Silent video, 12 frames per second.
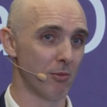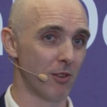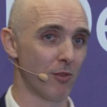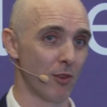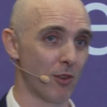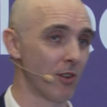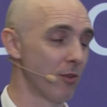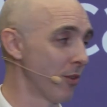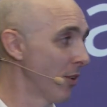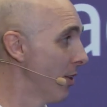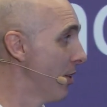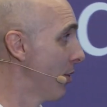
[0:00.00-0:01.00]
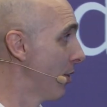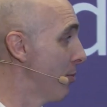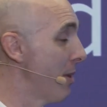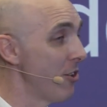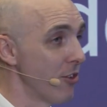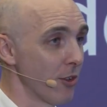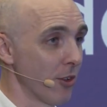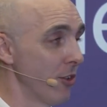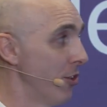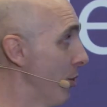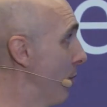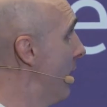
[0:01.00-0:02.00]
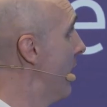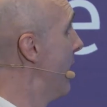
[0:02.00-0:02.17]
for, for uh, you could imagine they're going to do.